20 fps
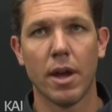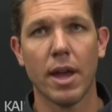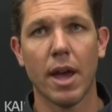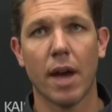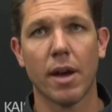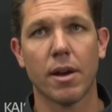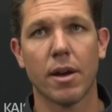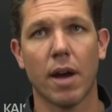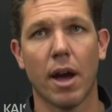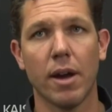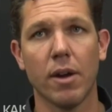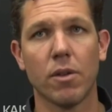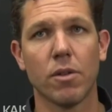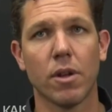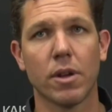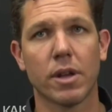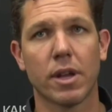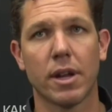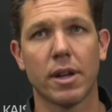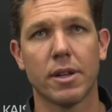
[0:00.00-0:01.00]
Yeah, I don't
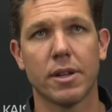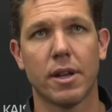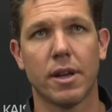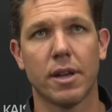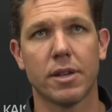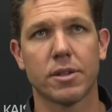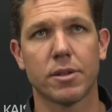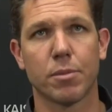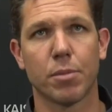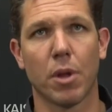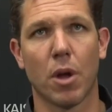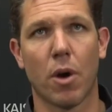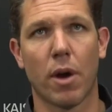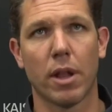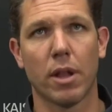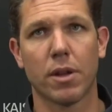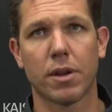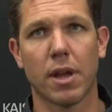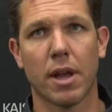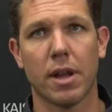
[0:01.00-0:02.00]
look at it as a blow. I
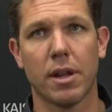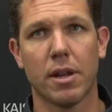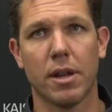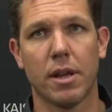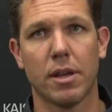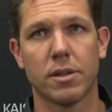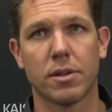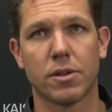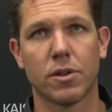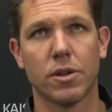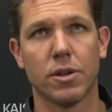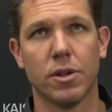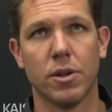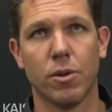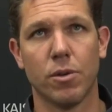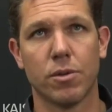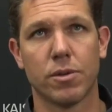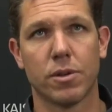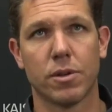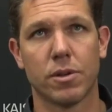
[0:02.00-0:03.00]
look at it as good
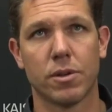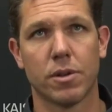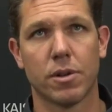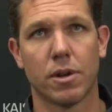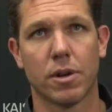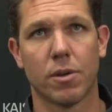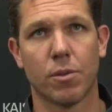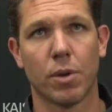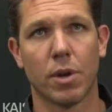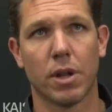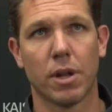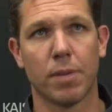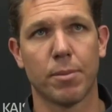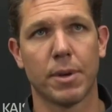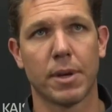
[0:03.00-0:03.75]
news, uh, really,